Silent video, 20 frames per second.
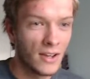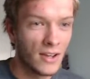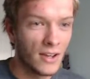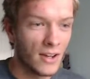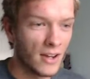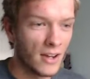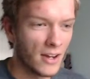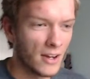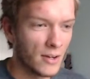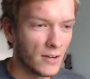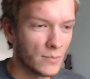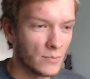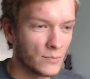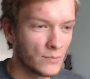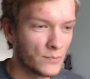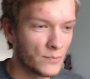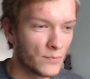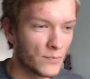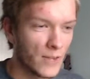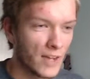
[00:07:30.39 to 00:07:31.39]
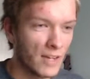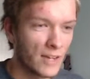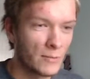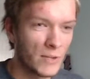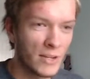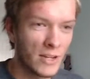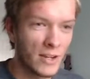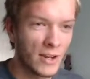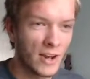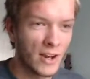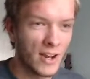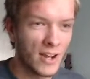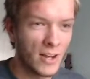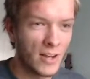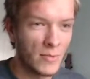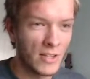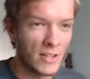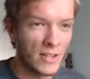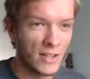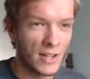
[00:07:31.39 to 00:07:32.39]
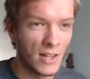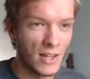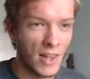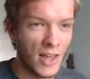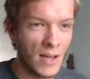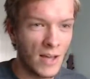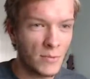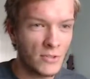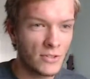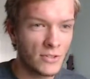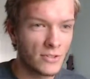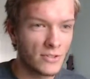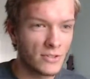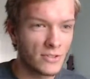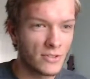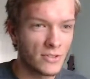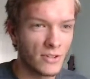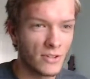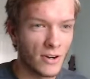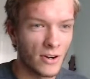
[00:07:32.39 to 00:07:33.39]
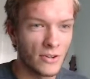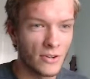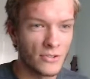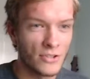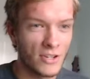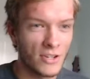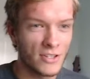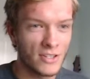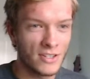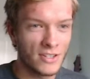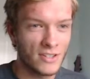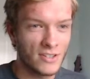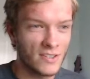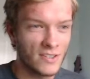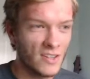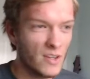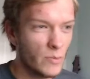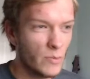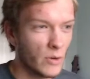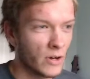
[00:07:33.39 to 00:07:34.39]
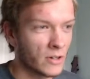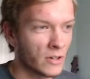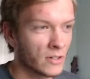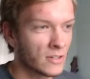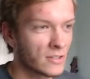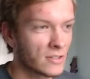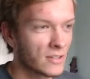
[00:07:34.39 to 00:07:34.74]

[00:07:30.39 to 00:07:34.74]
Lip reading: I'm getting a comment that lobsters are just sea bugs.